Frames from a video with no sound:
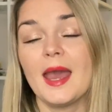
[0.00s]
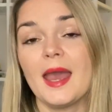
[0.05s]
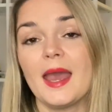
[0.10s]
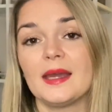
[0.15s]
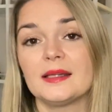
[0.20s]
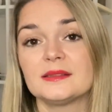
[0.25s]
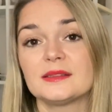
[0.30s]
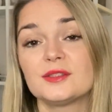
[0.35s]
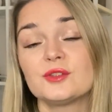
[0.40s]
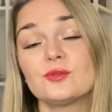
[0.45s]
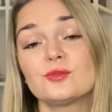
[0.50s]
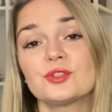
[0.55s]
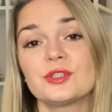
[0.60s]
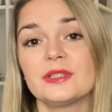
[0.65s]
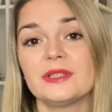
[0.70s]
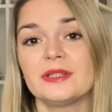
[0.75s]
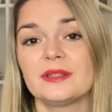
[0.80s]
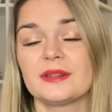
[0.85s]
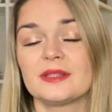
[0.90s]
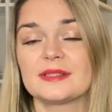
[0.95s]
And
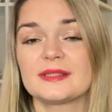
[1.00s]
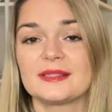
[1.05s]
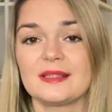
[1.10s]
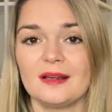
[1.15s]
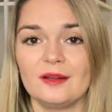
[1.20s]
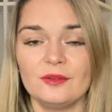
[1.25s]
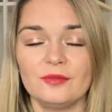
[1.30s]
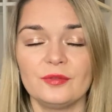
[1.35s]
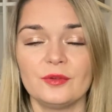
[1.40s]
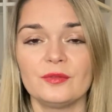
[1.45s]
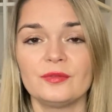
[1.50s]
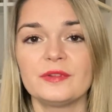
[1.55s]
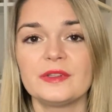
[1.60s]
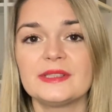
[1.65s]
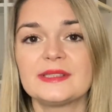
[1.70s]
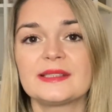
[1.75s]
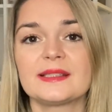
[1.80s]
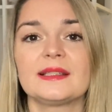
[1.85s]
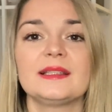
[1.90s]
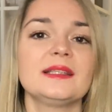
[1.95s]
usually in the south of
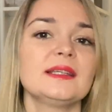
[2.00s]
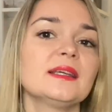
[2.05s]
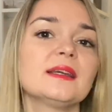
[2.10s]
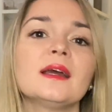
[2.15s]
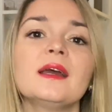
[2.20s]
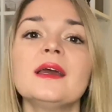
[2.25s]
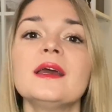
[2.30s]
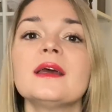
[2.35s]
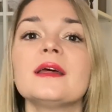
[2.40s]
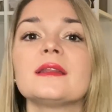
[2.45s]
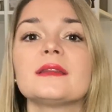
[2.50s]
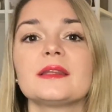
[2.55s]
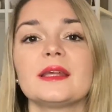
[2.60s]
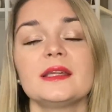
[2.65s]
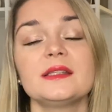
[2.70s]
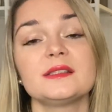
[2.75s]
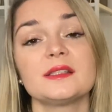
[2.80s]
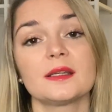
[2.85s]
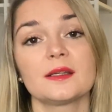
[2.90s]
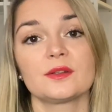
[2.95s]
Italy,
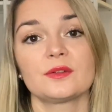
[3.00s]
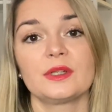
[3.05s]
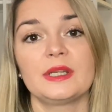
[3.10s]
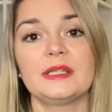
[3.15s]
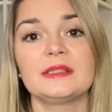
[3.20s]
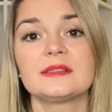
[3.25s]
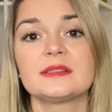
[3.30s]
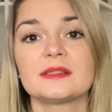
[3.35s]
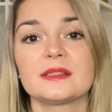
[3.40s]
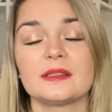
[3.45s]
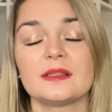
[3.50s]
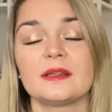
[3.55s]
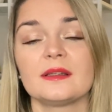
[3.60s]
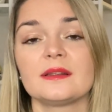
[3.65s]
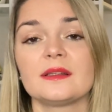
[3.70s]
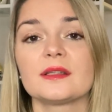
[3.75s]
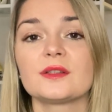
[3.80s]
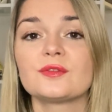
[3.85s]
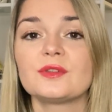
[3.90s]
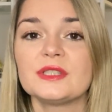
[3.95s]
they decorate
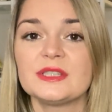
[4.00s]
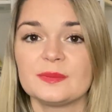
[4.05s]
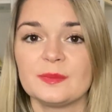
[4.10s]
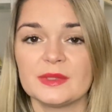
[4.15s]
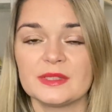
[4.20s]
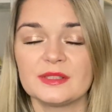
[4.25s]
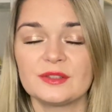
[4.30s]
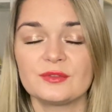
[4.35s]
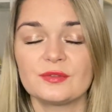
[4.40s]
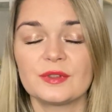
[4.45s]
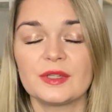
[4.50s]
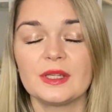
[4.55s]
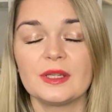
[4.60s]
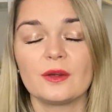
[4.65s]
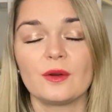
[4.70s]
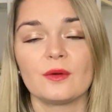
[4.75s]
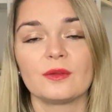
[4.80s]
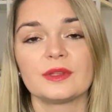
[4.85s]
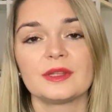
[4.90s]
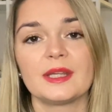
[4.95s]
the Christmas tree
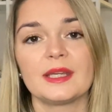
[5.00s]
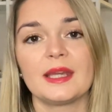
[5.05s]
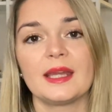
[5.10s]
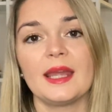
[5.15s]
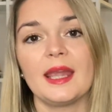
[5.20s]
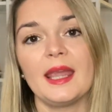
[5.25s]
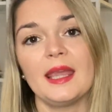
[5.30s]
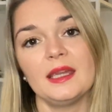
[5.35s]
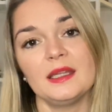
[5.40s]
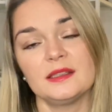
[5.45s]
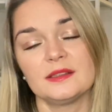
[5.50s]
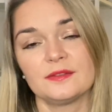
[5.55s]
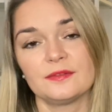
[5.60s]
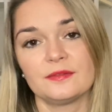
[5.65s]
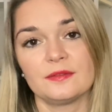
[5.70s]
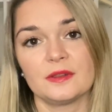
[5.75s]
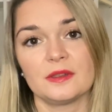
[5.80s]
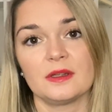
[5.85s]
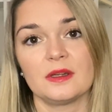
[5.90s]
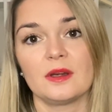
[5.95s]
on the
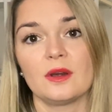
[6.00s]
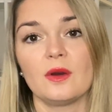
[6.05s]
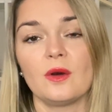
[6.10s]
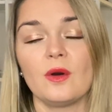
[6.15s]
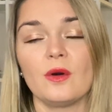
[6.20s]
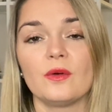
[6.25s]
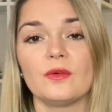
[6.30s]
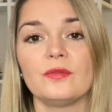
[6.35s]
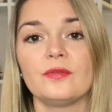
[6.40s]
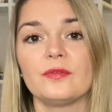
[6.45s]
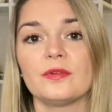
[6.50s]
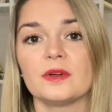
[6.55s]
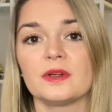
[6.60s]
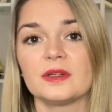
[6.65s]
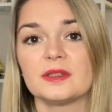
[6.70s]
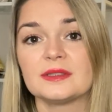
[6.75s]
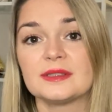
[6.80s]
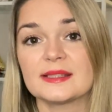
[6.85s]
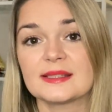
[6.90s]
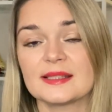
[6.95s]
8th
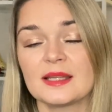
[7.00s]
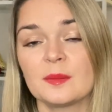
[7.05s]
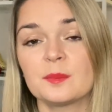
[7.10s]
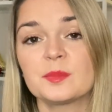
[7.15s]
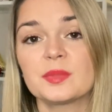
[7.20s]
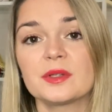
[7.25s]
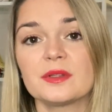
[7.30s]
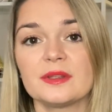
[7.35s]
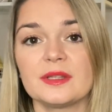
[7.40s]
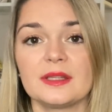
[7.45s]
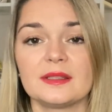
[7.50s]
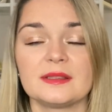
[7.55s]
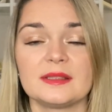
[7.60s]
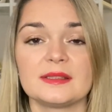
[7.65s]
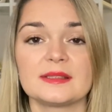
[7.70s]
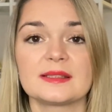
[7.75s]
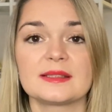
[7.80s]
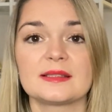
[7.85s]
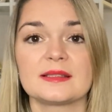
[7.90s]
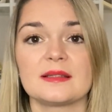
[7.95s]
of December. That
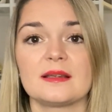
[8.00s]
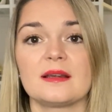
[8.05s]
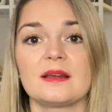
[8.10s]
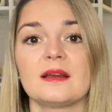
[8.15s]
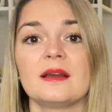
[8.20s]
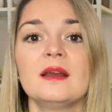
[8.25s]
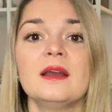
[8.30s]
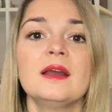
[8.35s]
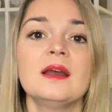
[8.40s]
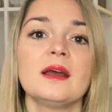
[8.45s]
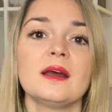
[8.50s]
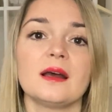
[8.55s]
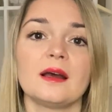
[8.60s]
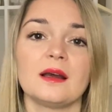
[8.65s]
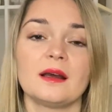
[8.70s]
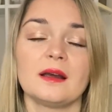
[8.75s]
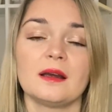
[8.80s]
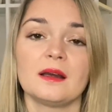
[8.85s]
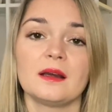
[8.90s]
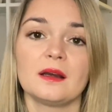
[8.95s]
is a
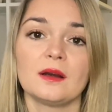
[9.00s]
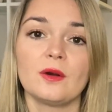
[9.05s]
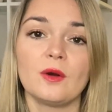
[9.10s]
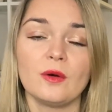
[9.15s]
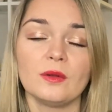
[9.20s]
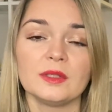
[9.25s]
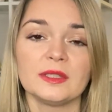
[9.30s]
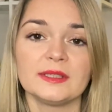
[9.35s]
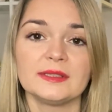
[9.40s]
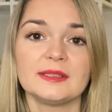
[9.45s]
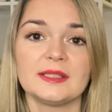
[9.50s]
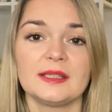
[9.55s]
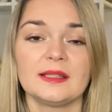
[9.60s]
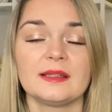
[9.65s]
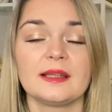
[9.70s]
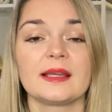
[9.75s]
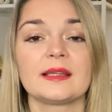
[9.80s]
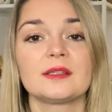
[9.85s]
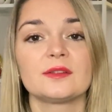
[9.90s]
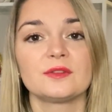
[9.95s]
holiday,
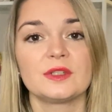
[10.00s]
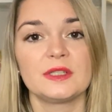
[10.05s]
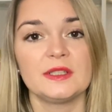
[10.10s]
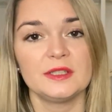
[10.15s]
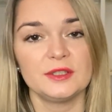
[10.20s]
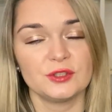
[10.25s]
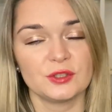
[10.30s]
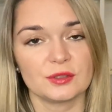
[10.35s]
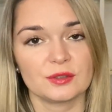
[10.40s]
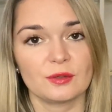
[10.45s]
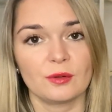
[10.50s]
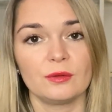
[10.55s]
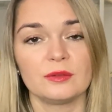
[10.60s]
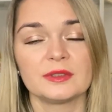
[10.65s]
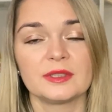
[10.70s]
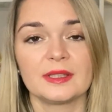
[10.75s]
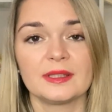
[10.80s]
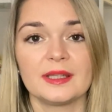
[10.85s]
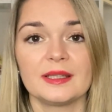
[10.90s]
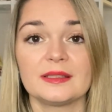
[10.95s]
like a religious
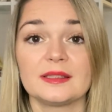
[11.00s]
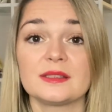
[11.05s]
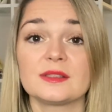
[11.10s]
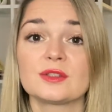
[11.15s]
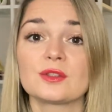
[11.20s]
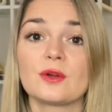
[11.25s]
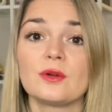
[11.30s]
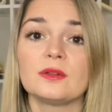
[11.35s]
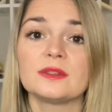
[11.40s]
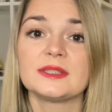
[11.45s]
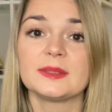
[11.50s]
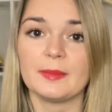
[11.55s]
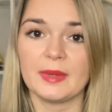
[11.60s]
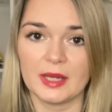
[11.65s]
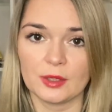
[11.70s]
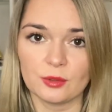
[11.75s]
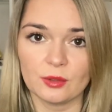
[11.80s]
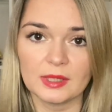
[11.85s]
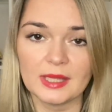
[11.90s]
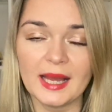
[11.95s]
holiday, that it's called
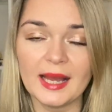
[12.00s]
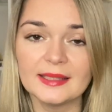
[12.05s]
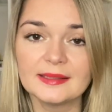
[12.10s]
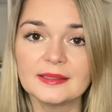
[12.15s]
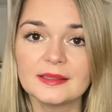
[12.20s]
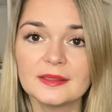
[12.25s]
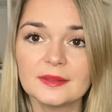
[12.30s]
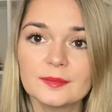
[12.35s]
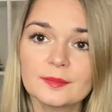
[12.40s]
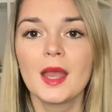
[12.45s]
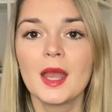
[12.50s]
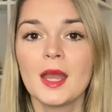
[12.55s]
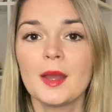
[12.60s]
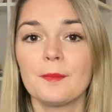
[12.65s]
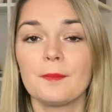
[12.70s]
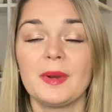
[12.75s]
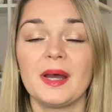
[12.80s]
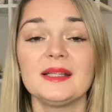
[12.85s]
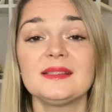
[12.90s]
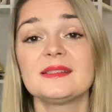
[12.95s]
Immacolata.
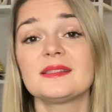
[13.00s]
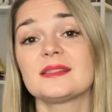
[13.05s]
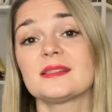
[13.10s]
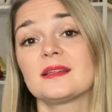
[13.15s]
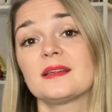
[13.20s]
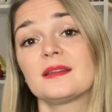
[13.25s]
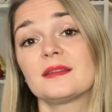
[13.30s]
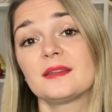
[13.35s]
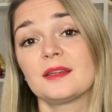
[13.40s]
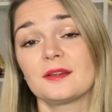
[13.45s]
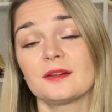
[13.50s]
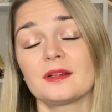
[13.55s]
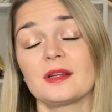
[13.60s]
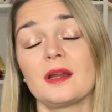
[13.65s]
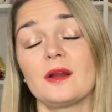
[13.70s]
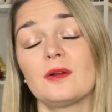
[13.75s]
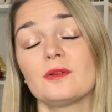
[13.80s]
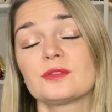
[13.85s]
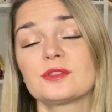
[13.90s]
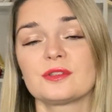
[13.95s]
But there
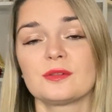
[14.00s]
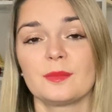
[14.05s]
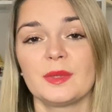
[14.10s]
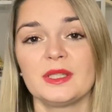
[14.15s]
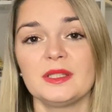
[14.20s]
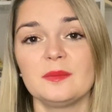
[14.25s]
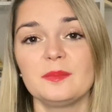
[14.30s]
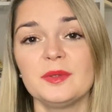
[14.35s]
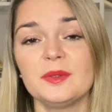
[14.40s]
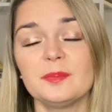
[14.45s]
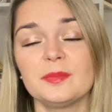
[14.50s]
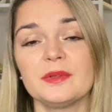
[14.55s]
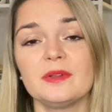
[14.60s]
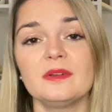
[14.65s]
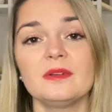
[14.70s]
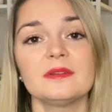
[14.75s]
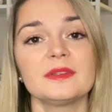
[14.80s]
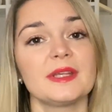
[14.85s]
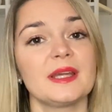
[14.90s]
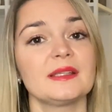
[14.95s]
are also many
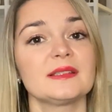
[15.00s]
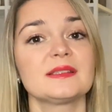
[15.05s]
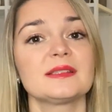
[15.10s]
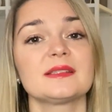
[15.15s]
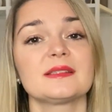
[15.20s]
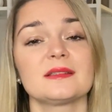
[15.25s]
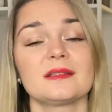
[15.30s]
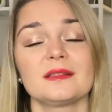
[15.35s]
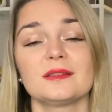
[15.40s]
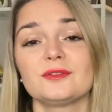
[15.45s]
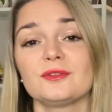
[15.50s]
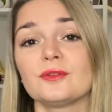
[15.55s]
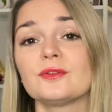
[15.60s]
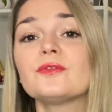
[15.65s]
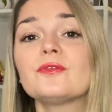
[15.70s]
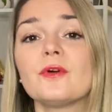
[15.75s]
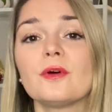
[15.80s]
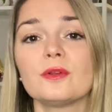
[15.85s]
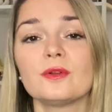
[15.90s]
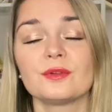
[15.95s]
people that don't
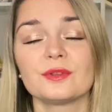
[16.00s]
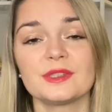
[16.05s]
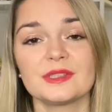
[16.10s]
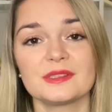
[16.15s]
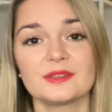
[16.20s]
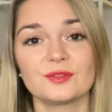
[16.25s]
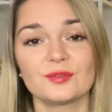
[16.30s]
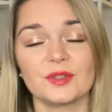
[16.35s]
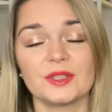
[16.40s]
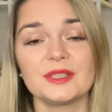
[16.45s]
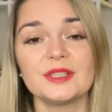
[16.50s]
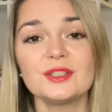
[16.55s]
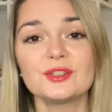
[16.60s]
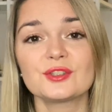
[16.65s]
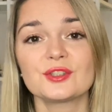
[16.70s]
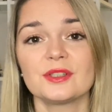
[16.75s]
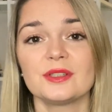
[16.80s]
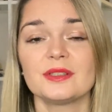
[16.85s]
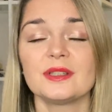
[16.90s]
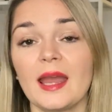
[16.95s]
follow this
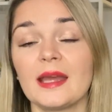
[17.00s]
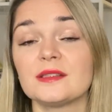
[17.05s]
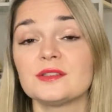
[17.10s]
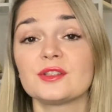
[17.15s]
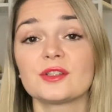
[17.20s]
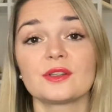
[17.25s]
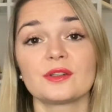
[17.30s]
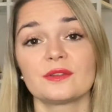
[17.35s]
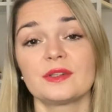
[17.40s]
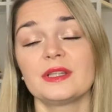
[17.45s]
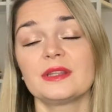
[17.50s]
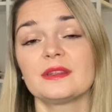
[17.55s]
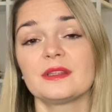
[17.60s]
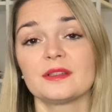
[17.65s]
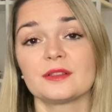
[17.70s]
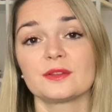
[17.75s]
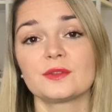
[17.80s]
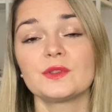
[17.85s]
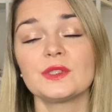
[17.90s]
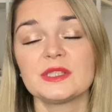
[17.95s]
tradition and decorate
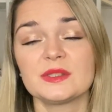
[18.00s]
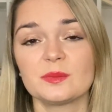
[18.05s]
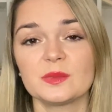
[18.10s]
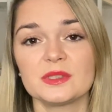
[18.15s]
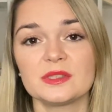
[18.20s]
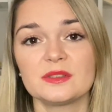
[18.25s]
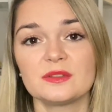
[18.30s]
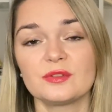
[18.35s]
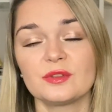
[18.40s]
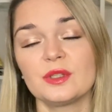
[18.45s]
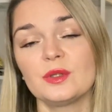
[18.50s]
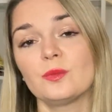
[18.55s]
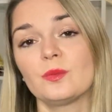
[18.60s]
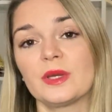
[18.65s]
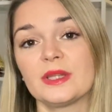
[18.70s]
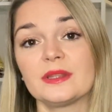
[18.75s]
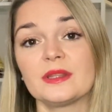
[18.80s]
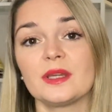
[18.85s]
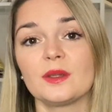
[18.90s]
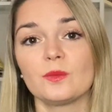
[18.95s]
their Christmas tree
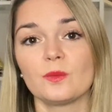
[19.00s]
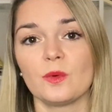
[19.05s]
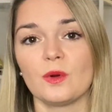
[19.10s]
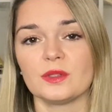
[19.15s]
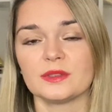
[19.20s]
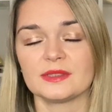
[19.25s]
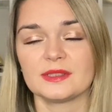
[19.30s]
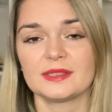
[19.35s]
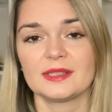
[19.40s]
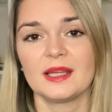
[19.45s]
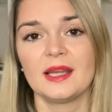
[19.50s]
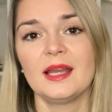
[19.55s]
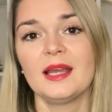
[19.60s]
when they want.